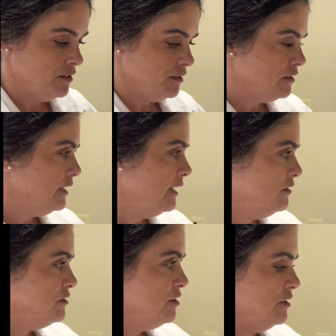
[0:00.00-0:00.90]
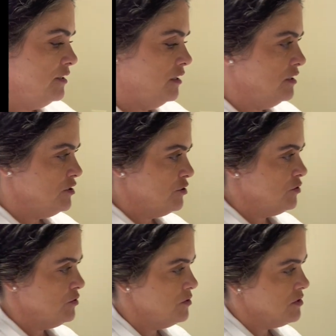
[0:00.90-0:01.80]
care to the
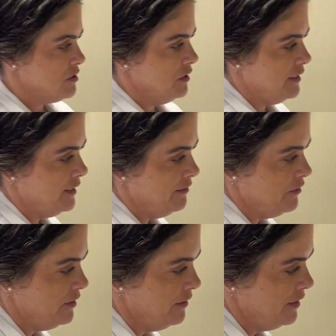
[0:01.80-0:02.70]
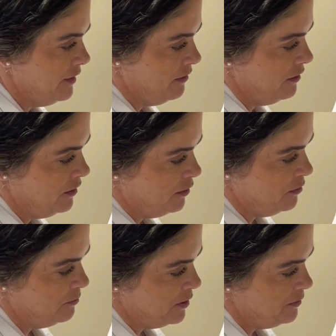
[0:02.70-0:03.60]
nostrils, clean everything
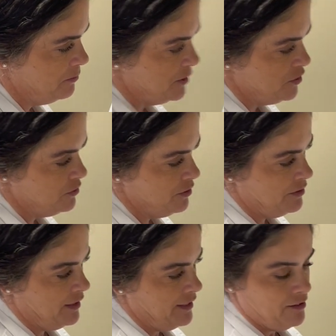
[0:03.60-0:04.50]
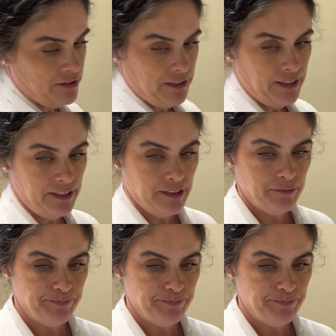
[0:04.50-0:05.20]
up, be sure they're not irritated.